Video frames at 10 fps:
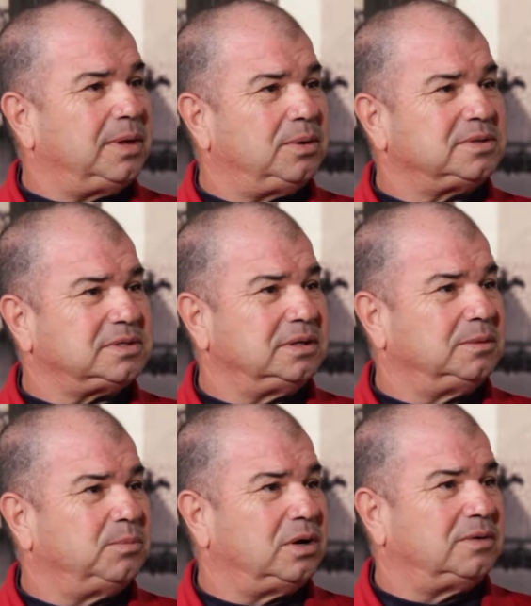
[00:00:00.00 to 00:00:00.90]
That was a
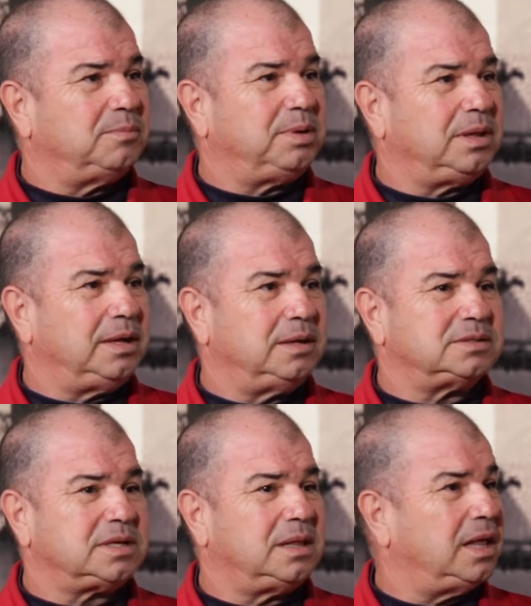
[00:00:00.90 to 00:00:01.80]
little more of a
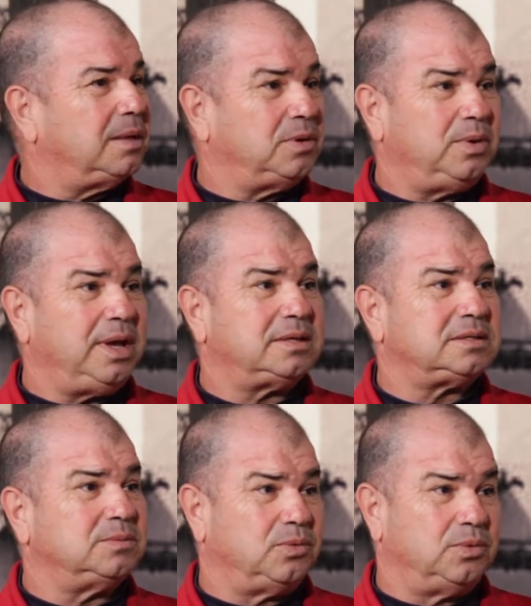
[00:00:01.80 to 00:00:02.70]
players club, and we had
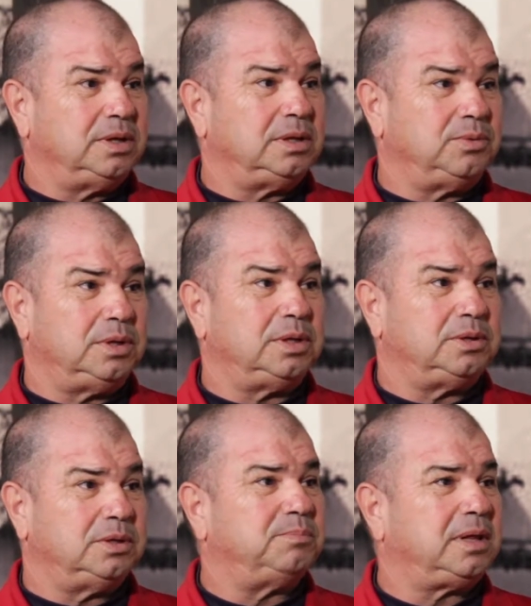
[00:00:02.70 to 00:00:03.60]
some really, really
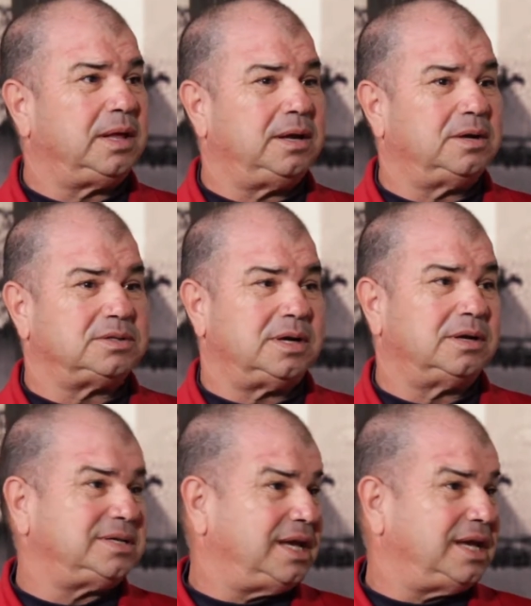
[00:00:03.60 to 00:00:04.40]
good players there.